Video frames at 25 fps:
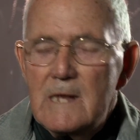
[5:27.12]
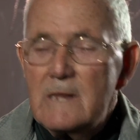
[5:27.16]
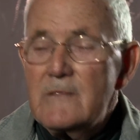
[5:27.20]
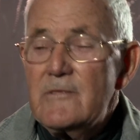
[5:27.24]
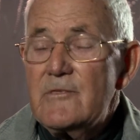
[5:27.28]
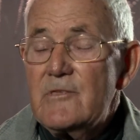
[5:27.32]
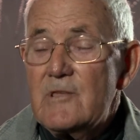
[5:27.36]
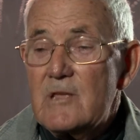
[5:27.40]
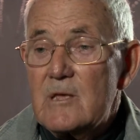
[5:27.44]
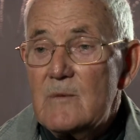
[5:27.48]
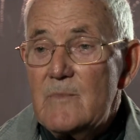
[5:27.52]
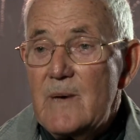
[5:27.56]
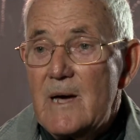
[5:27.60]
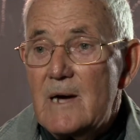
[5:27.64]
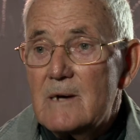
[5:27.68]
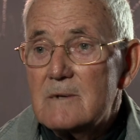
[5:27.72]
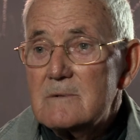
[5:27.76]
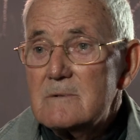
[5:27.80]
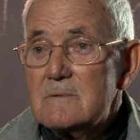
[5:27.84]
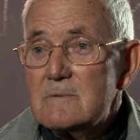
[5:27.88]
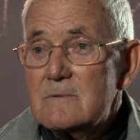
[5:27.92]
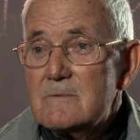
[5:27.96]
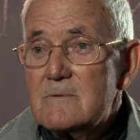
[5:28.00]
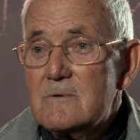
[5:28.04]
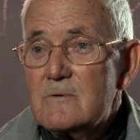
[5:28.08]
anything
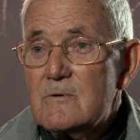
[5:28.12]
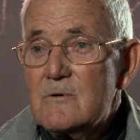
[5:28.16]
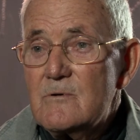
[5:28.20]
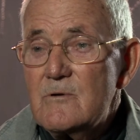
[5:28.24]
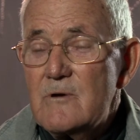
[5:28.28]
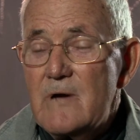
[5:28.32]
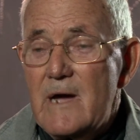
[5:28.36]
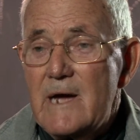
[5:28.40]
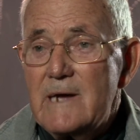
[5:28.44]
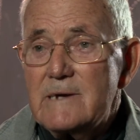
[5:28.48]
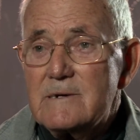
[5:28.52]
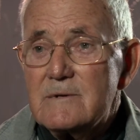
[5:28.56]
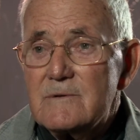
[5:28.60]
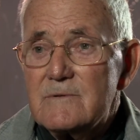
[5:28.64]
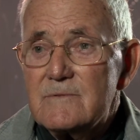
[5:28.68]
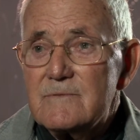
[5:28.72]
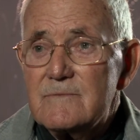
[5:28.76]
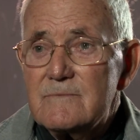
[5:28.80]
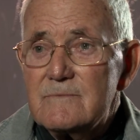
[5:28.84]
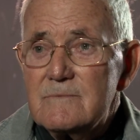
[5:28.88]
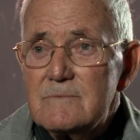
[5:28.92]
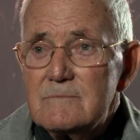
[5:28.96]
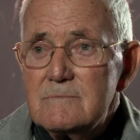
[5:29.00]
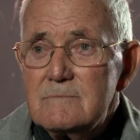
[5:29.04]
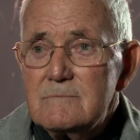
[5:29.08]
about
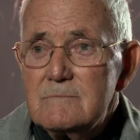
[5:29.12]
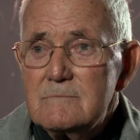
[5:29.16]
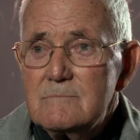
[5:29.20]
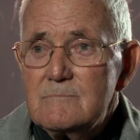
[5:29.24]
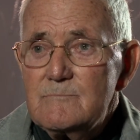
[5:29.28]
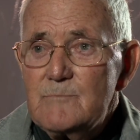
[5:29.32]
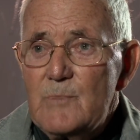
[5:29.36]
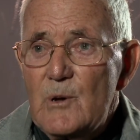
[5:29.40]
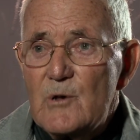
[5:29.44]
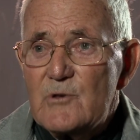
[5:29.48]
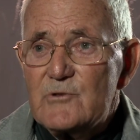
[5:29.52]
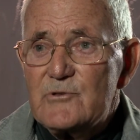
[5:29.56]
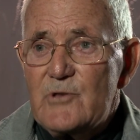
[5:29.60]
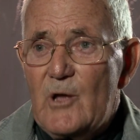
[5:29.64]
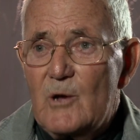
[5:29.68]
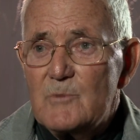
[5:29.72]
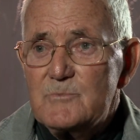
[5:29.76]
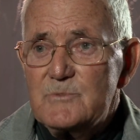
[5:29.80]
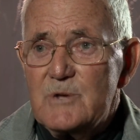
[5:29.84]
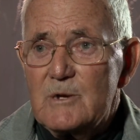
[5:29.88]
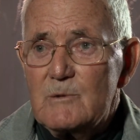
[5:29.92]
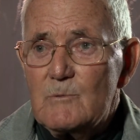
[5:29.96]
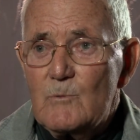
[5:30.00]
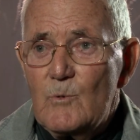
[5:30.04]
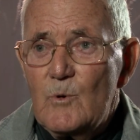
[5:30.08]
creative
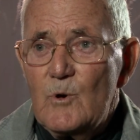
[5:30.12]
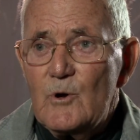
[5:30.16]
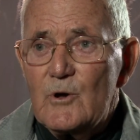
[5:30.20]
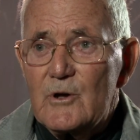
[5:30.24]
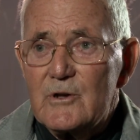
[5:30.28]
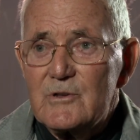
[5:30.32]
post-object